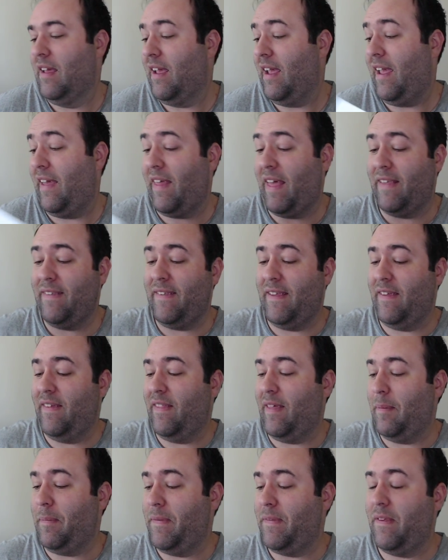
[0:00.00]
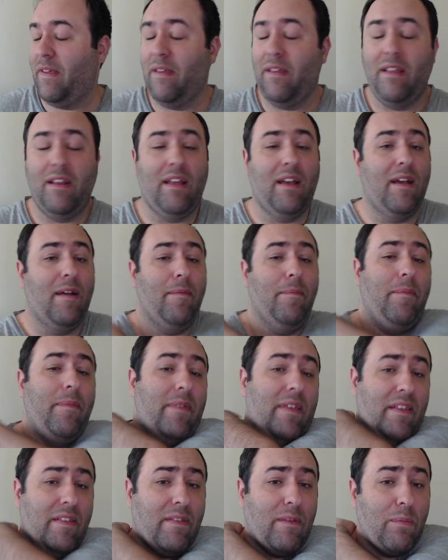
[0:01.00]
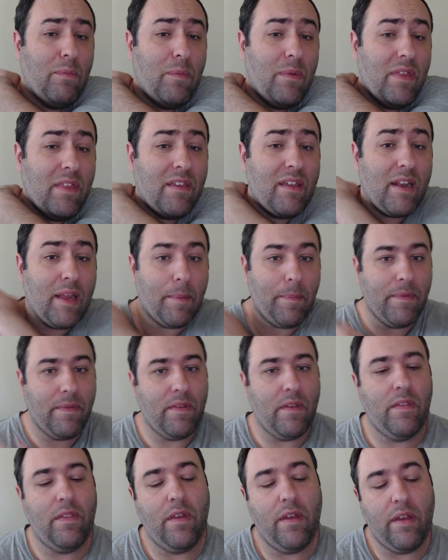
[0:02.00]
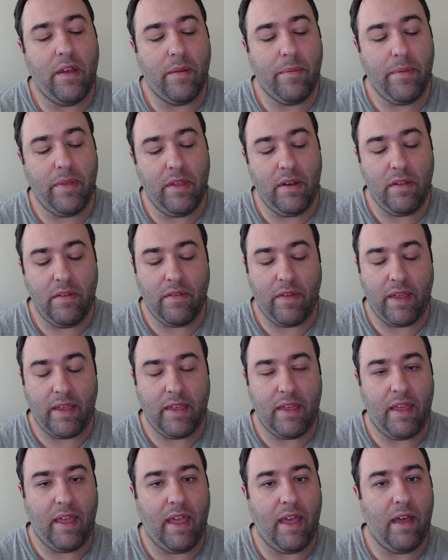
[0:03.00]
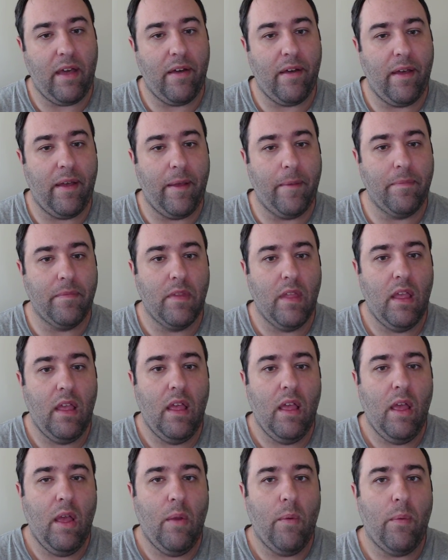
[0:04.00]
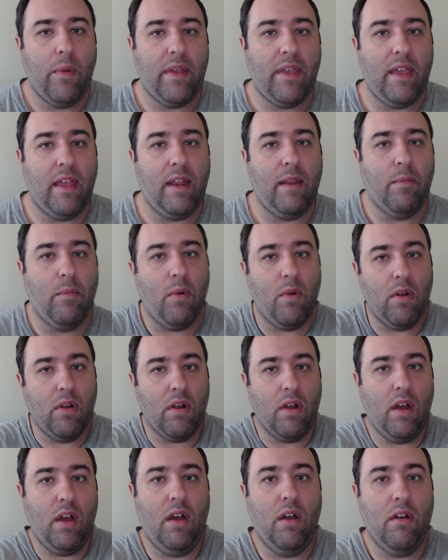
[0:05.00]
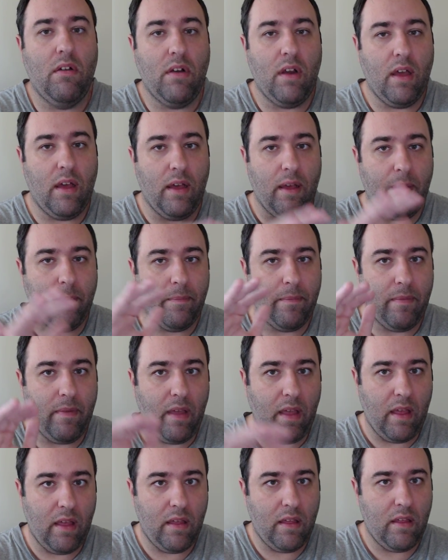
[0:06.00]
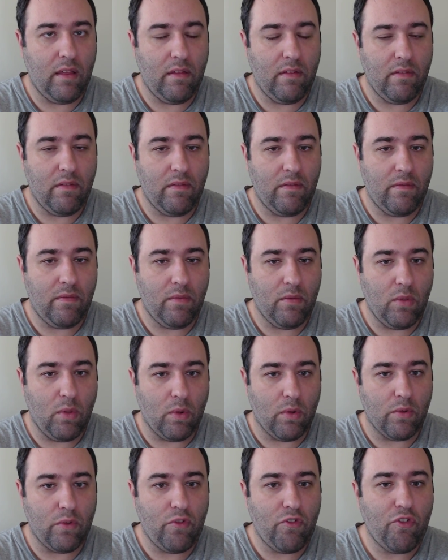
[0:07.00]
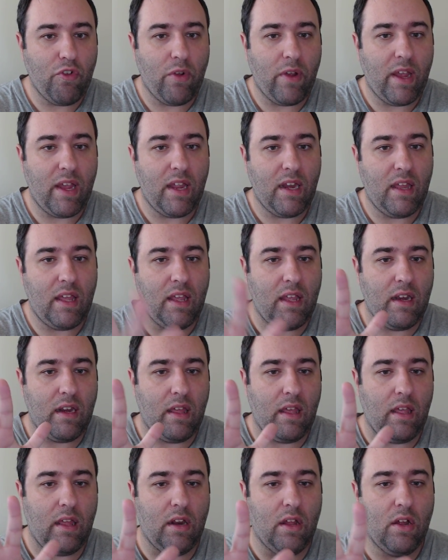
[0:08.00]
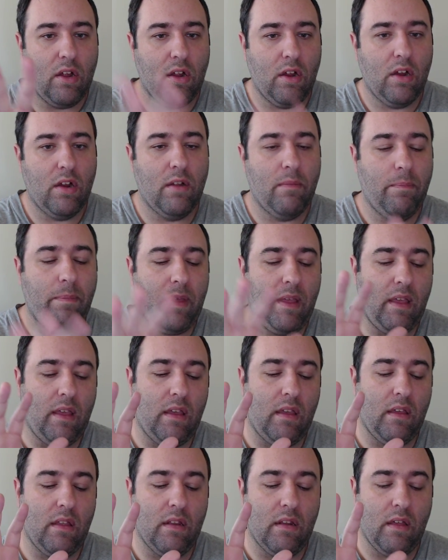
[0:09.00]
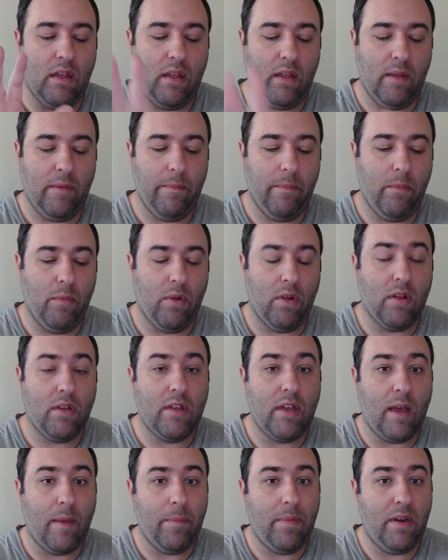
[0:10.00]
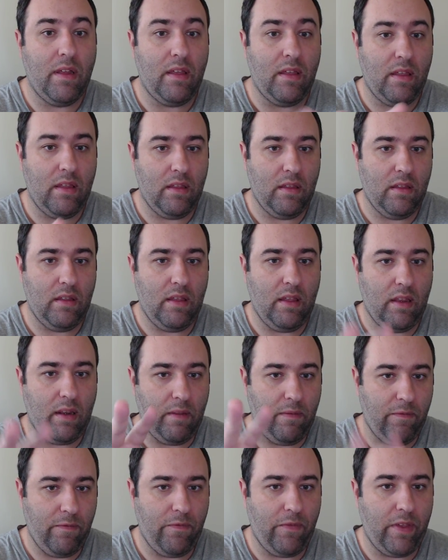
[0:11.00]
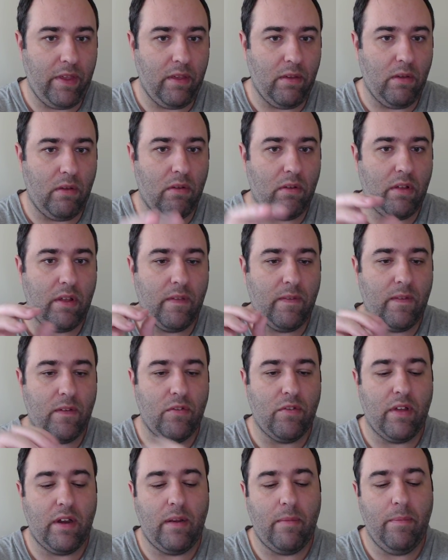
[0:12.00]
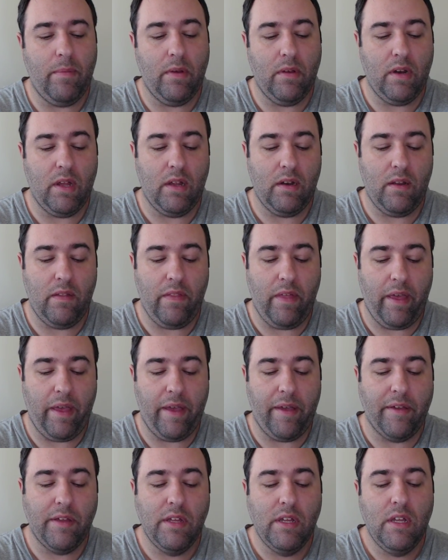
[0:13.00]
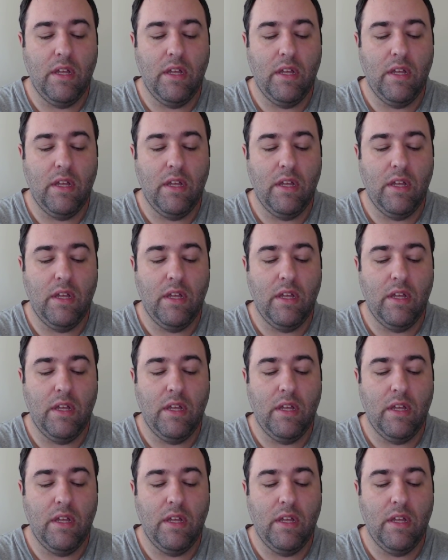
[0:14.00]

And that's the end of the episode. Um, it's a really good episode, though. I really do like it, how, um, we're getting more on, um, Laurel's training and her being, um, more competent in the field, because they're trying to build up to that.